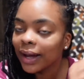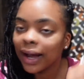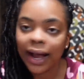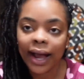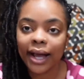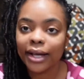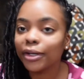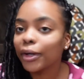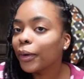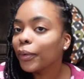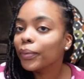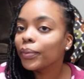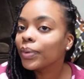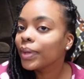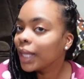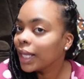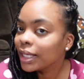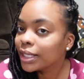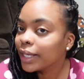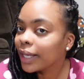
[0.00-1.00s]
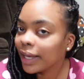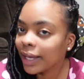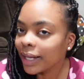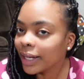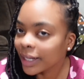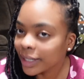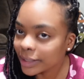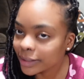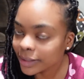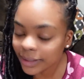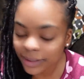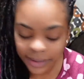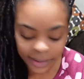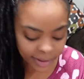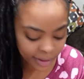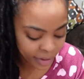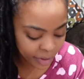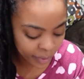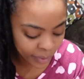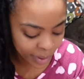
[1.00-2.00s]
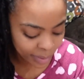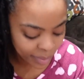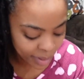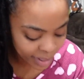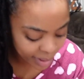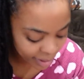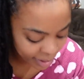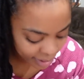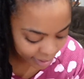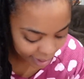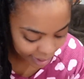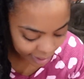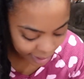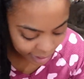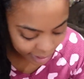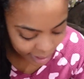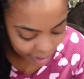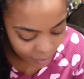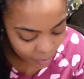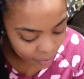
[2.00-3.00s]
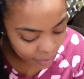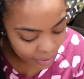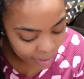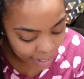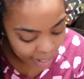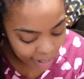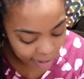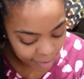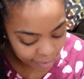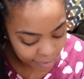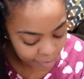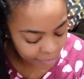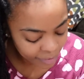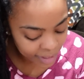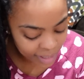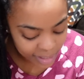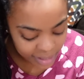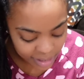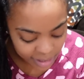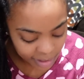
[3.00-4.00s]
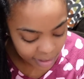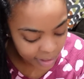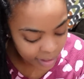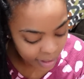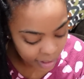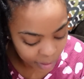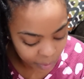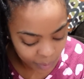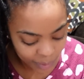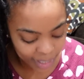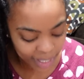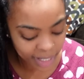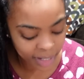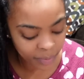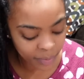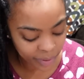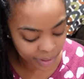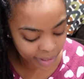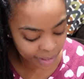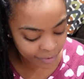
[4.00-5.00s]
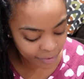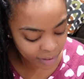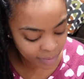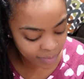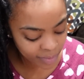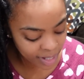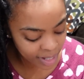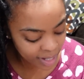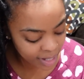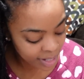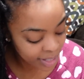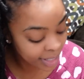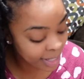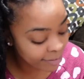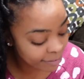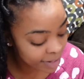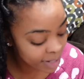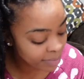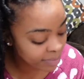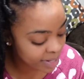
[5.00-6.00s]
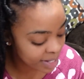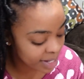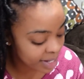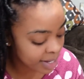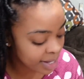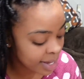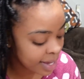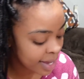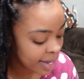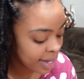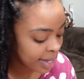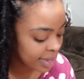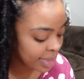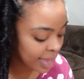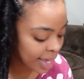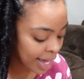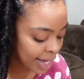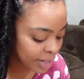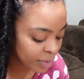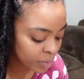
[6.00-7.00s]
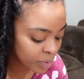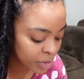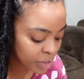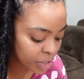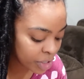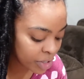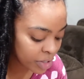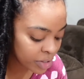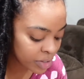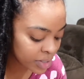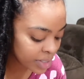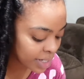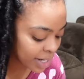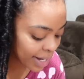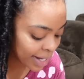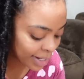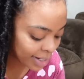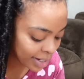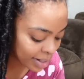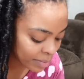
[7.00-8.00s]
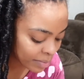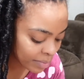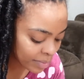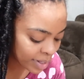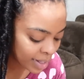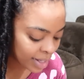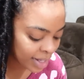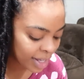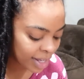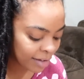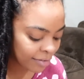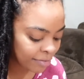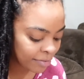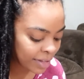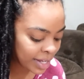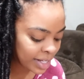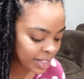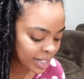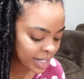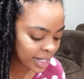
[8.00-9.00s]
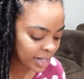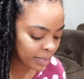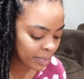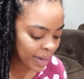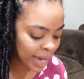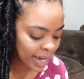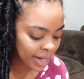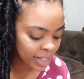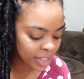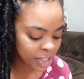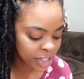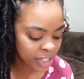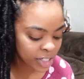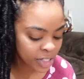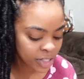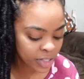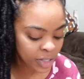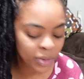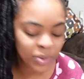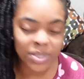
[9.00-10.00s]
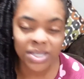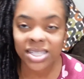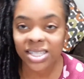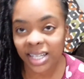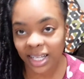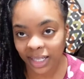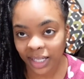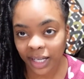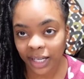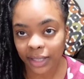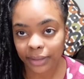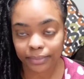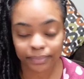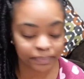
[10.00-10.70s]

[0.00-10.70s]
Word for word: I don't think it is. You know what I mean? Like they could have easily got away with giving me giving me that returned item if they didn't package it so silly.